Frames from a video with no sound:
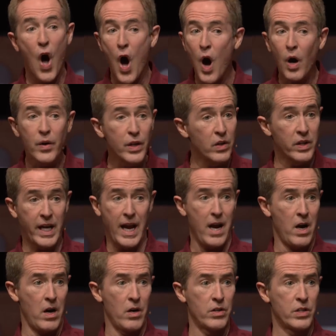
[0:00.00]
all your
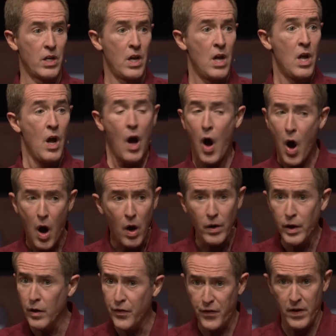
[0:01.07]
cares,
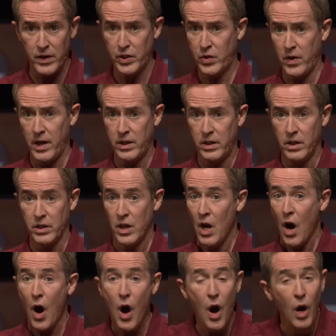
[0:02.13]
all your frustrations,
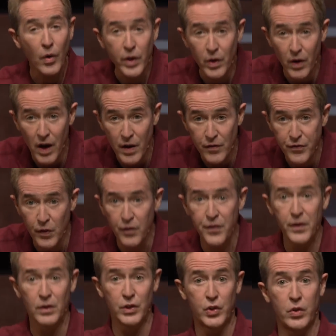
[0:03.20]
all your
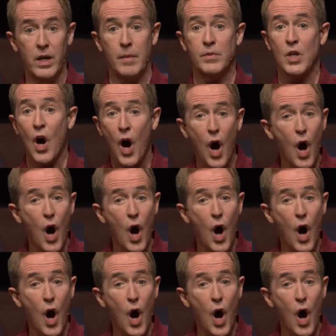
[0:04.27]
unfulfilled dreams,